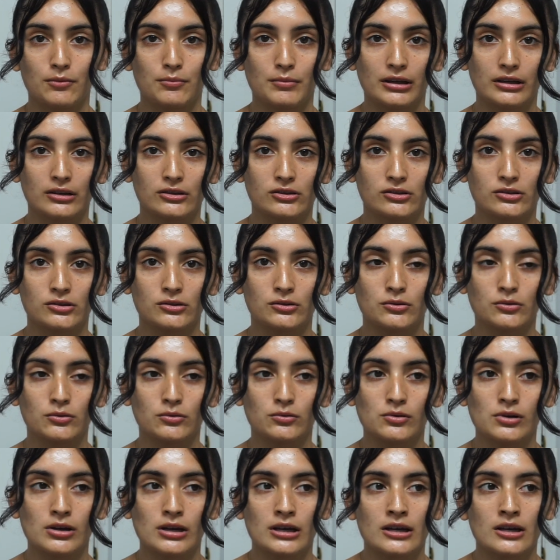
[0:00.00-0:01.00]
me to
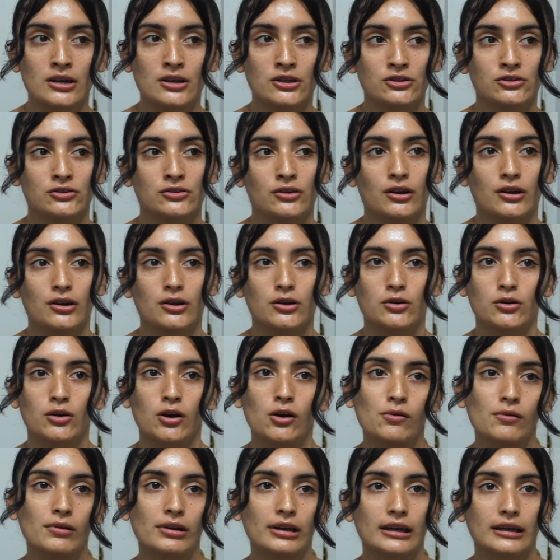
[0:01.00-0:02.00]
start
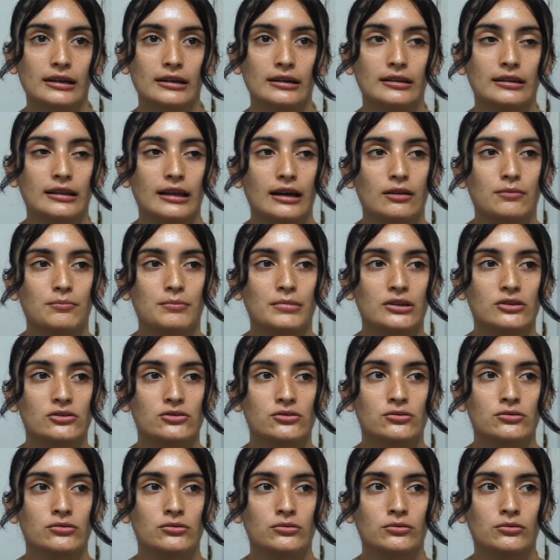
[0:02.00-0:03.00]
growing. It allowed me
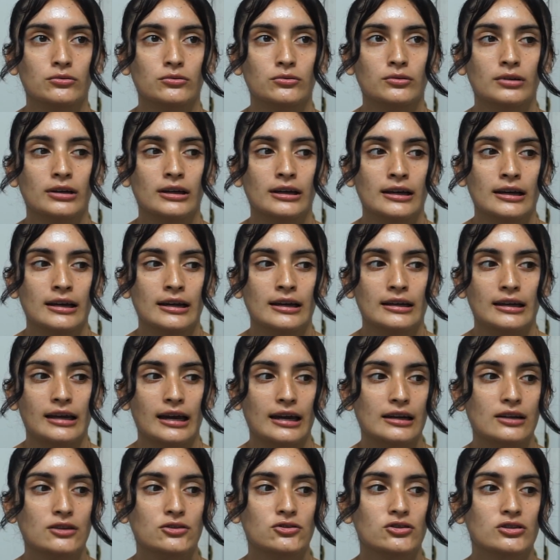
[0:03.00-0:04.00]
to kind
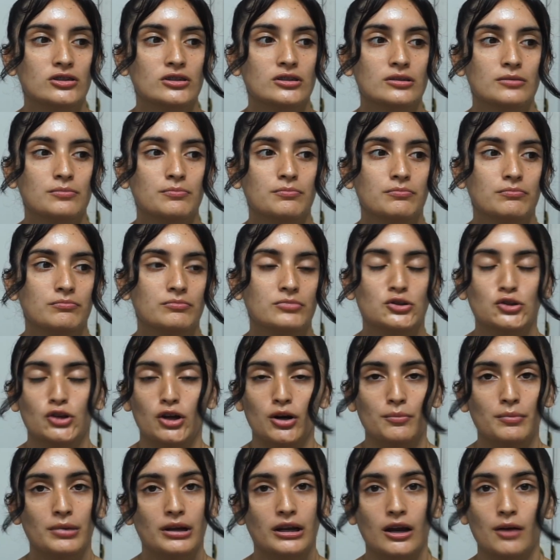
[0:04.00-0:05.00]
of just start
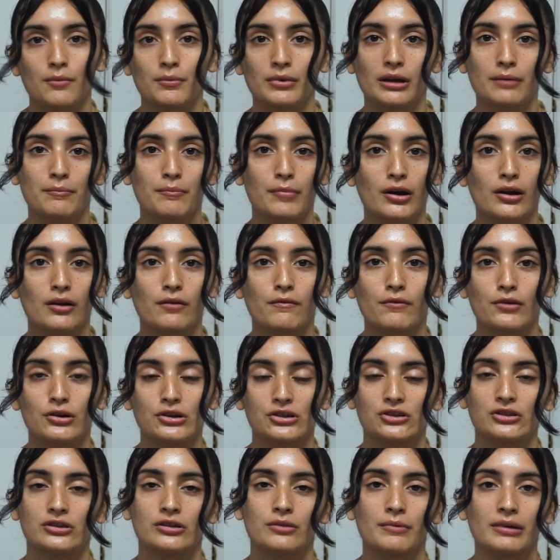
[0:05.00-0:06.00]
becoming a better
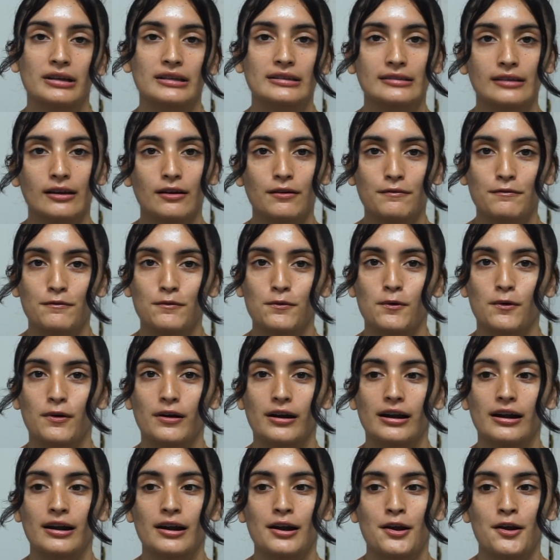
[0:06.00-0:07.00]
version of myself for
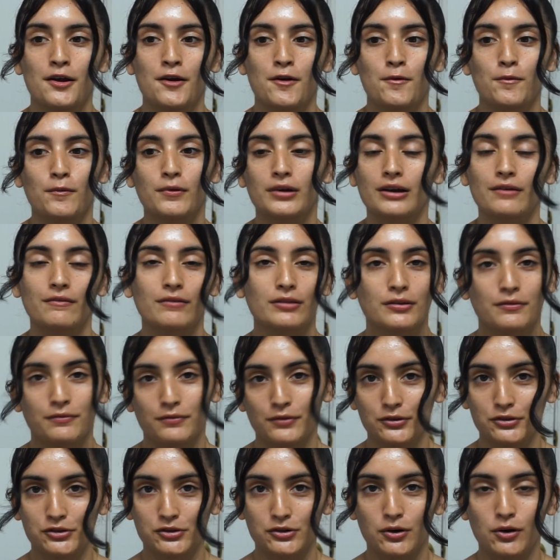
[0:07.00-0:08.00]
whatever the
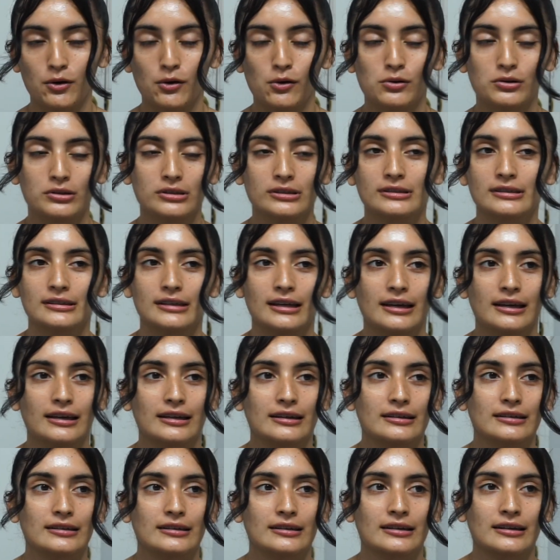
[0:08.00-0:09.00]
future holds. And
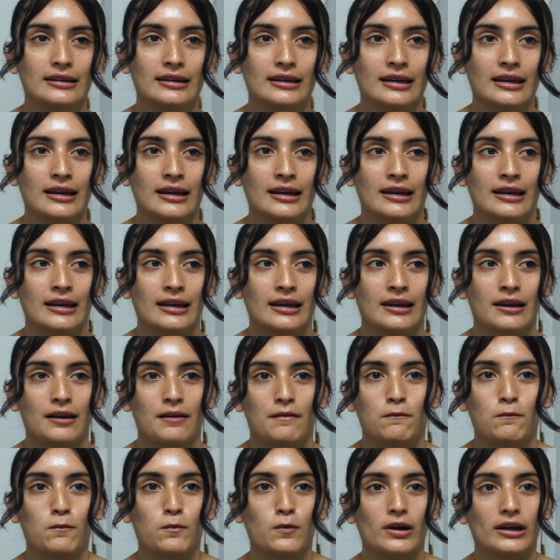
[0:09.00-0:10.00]

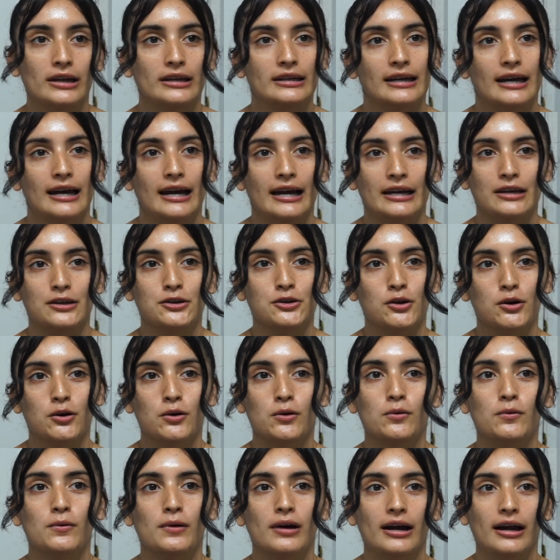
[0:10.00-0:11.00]
what I
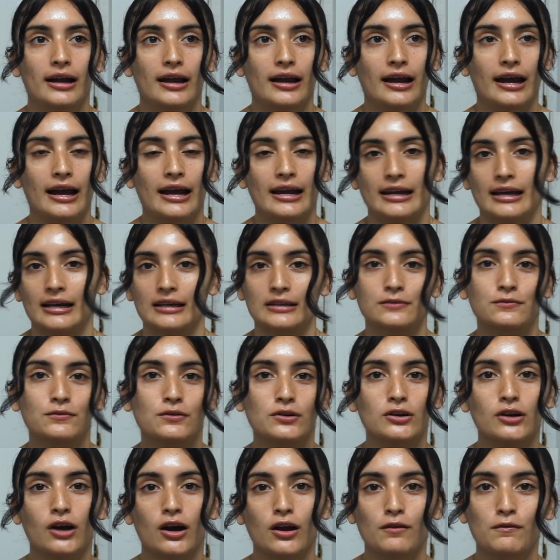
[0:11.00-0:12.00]
know I ask for
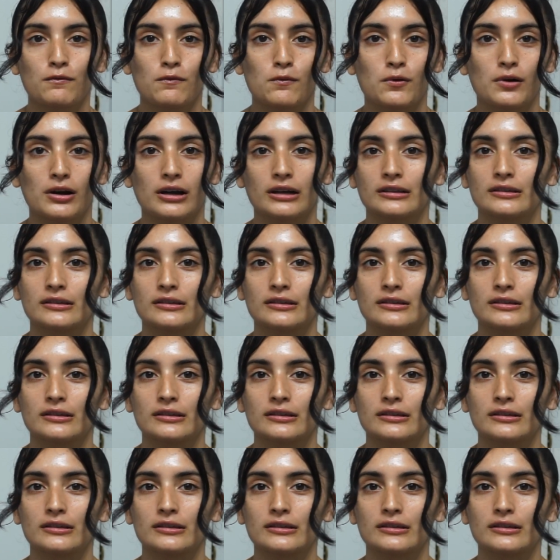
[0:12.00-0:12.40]
God for,